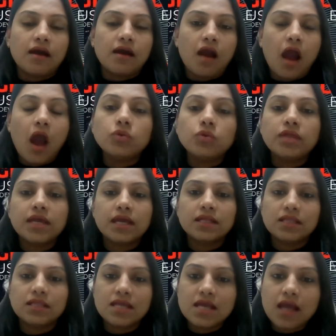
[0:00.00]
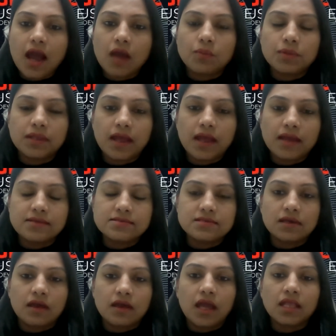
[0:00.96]
how they can decarbonize
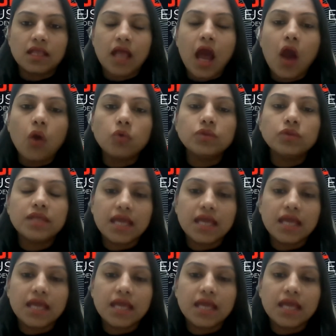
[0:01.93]
and how